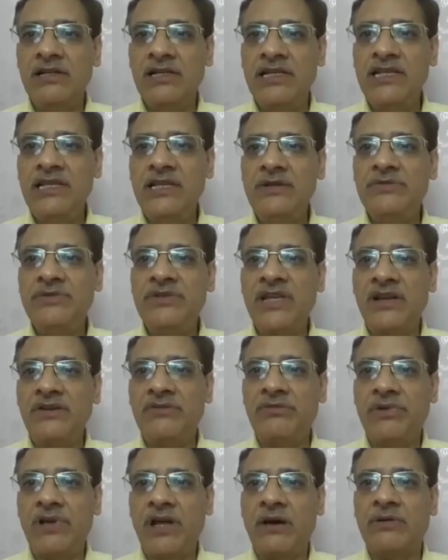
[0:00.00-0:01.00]
leaves
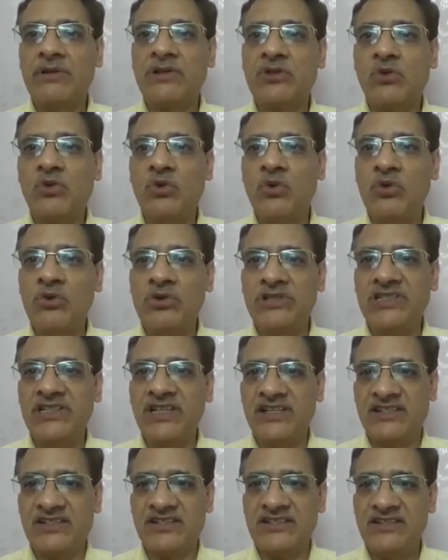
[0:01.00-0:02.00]
and flowers
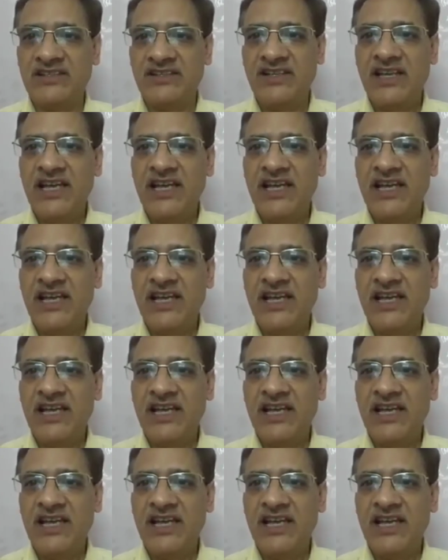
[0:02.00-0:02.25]
coexist